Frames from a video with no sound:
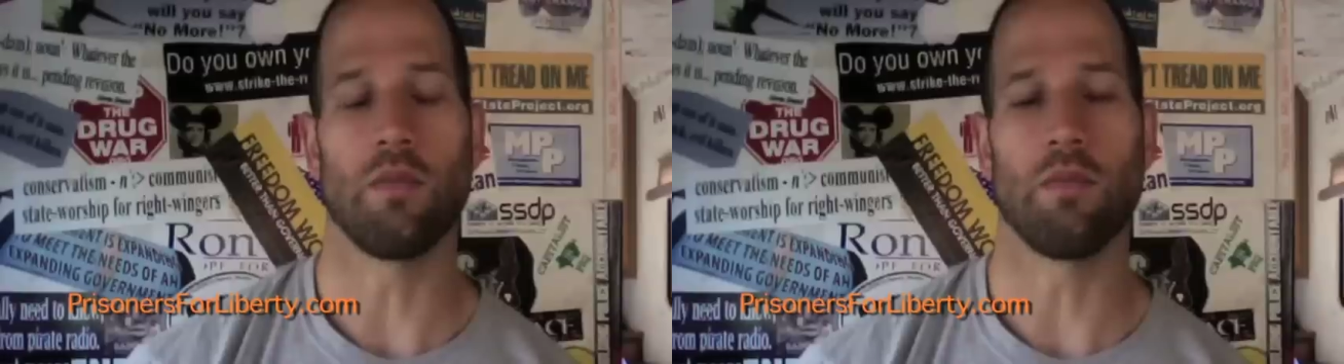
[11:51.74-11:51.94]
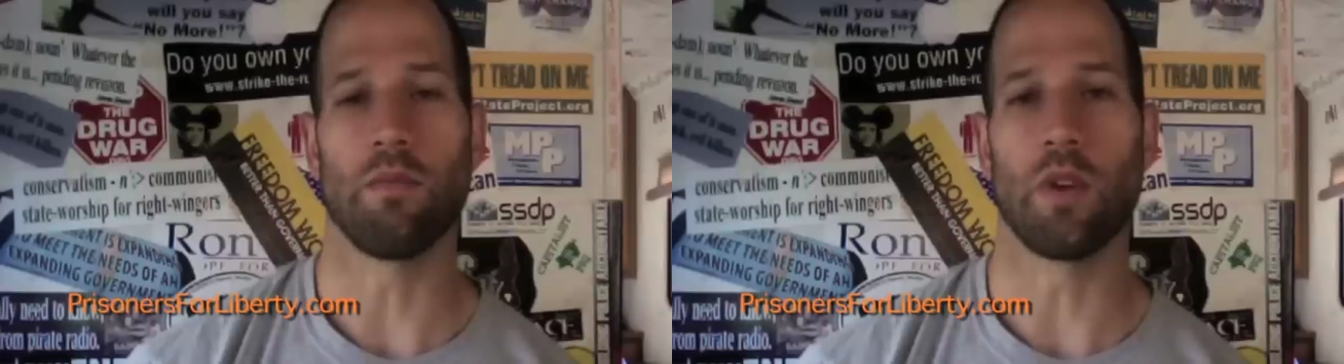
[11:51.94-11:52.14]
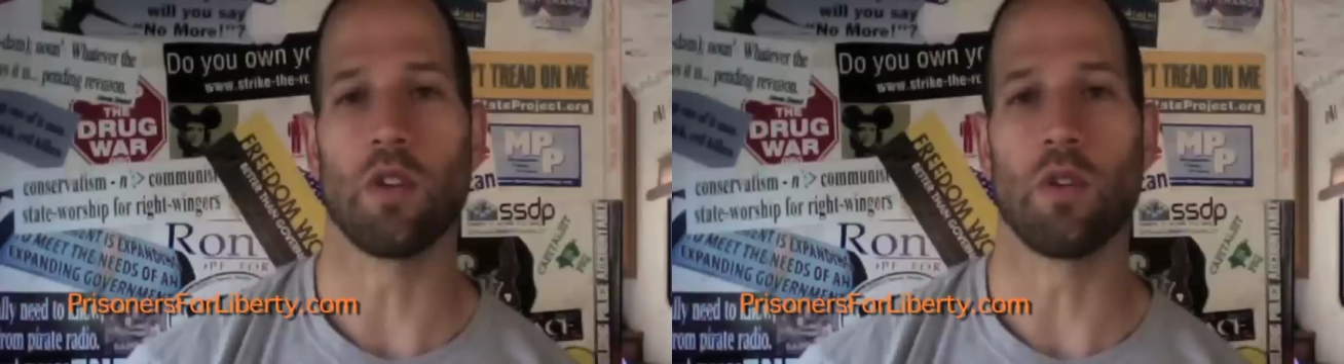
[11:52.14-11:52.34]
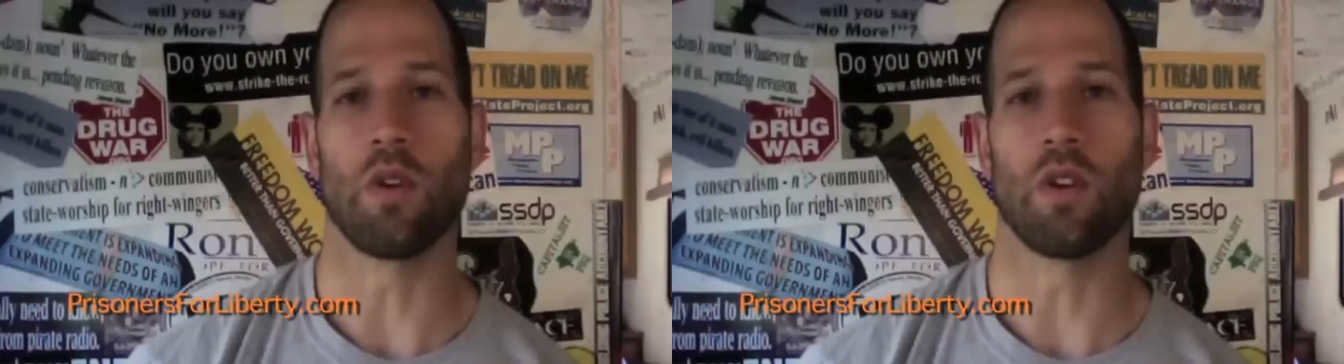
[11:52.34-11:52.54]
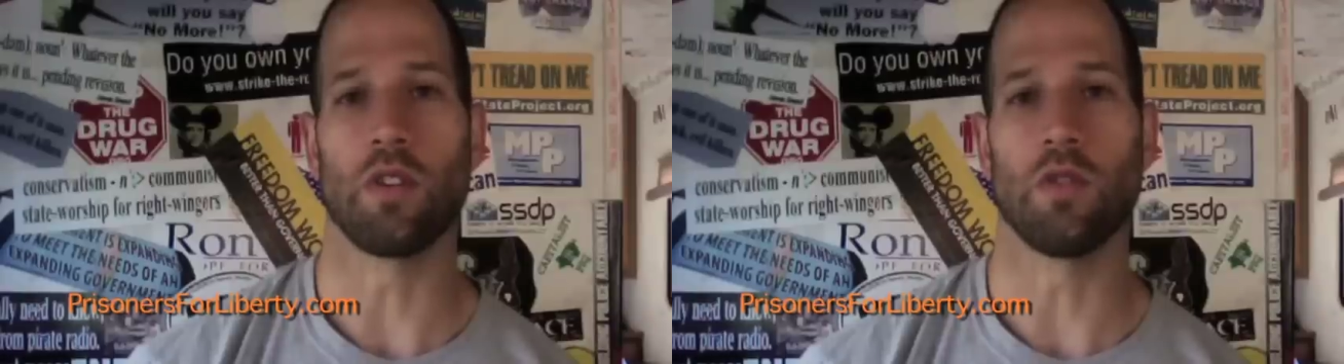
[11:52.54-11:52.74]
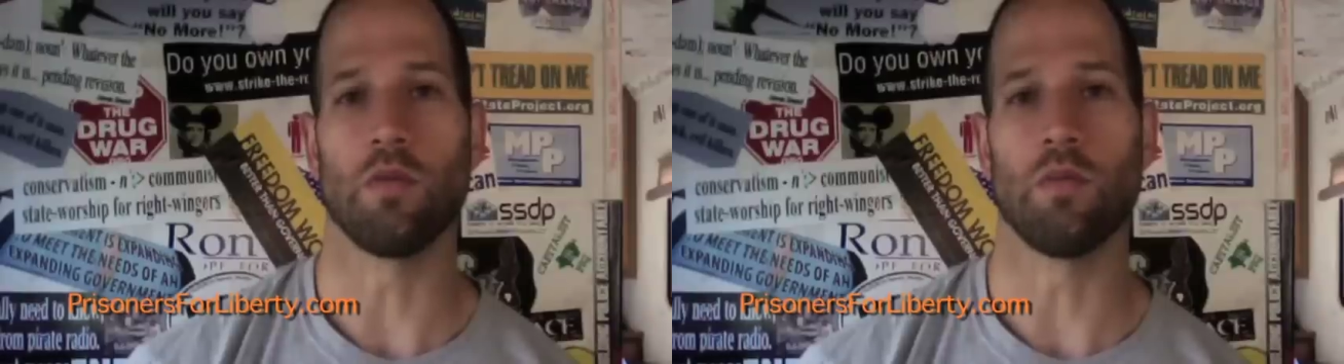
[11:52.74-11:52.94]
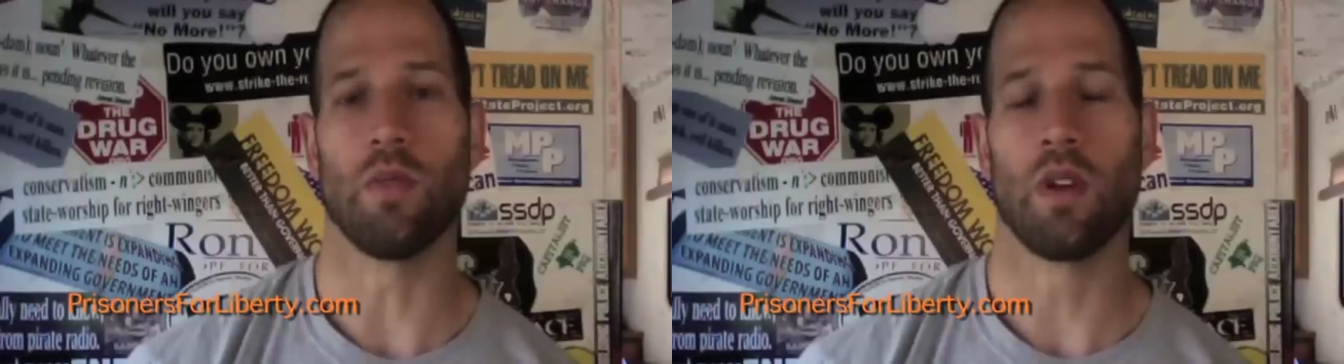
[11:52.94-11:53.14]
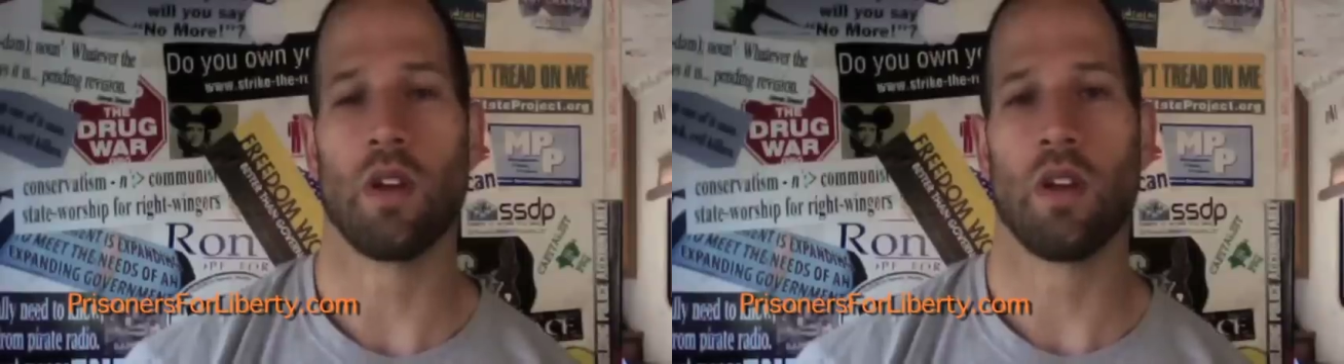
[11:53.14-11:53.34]
merely wanted to
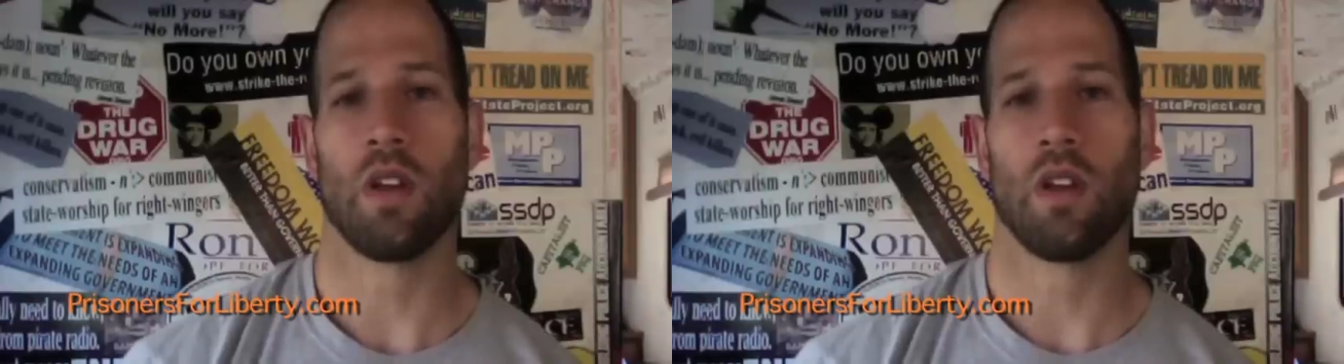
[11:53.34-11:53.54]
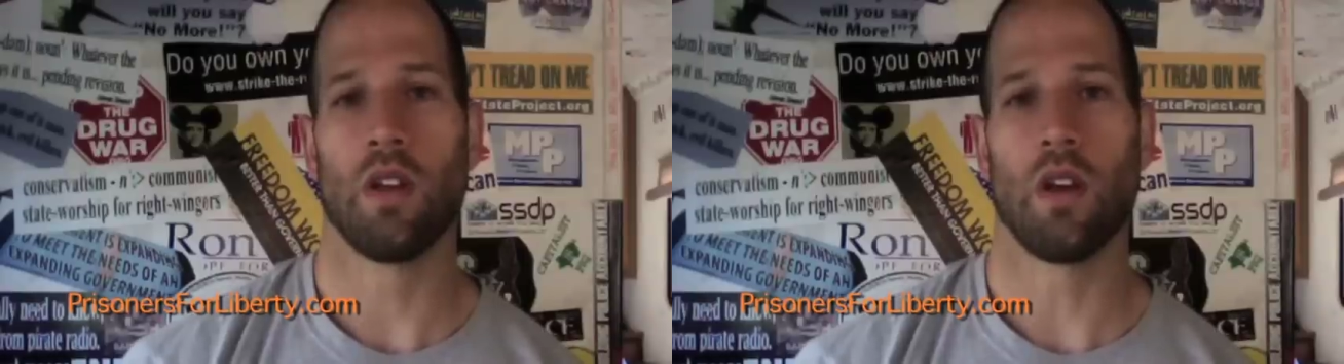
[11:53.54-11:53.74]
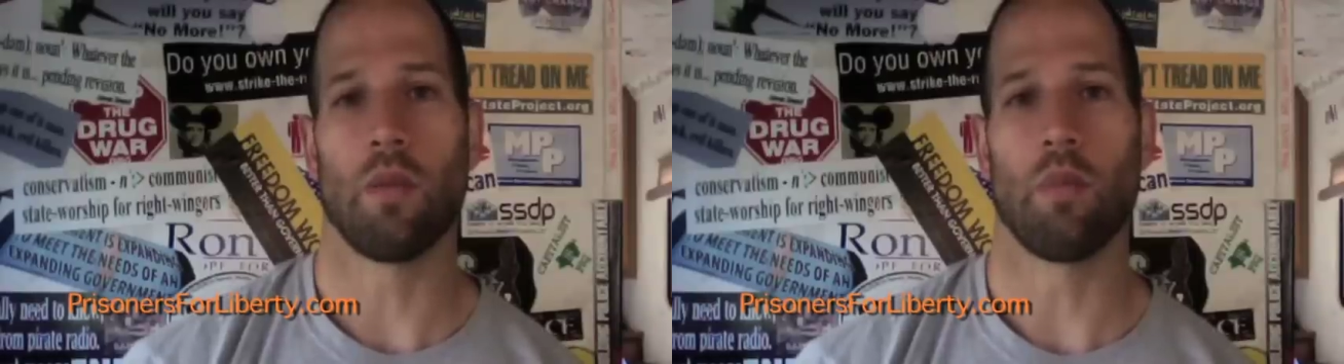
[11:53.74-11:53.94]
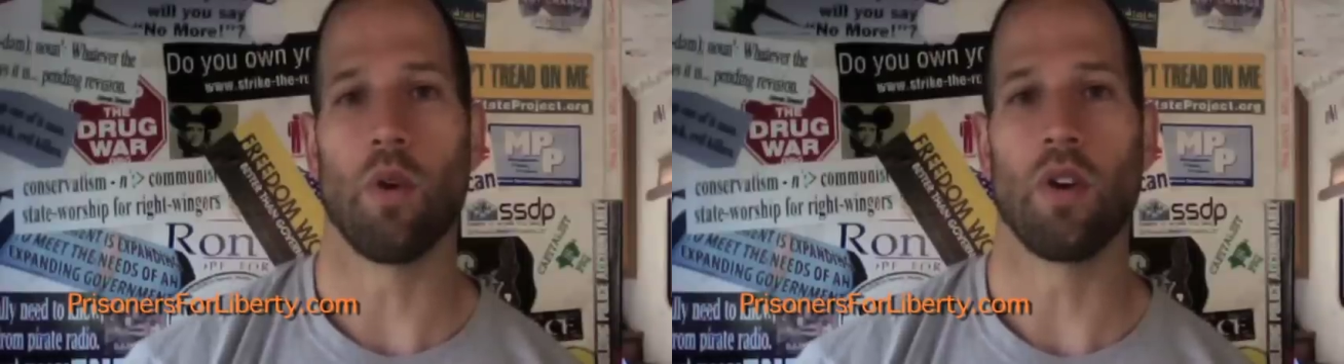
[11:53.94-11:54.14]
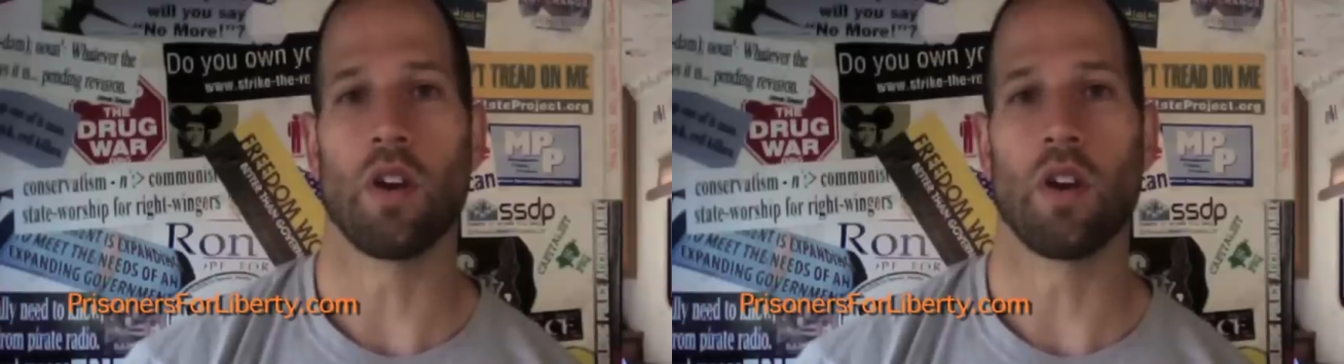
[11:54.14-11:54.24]
point